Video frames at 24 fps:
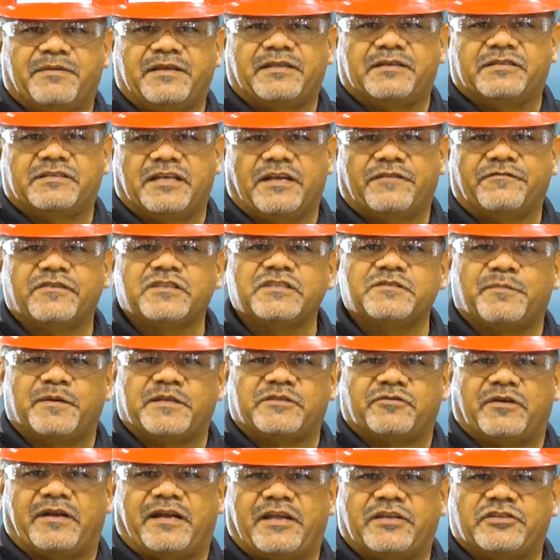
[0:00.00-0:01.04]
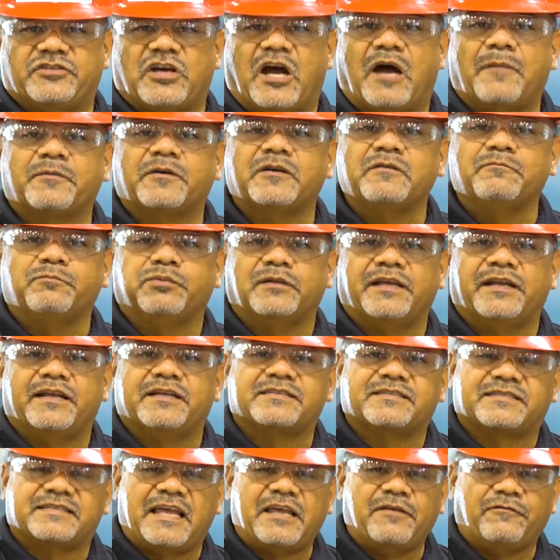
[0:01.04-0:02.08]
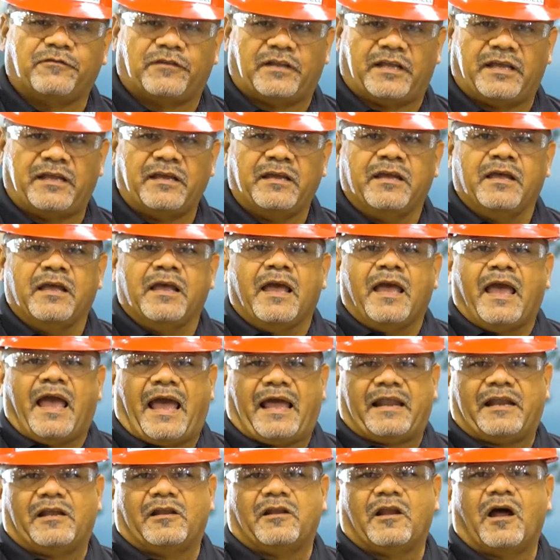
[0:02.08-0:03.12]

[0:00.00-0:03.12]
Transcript: be the difference between a job completed safely and a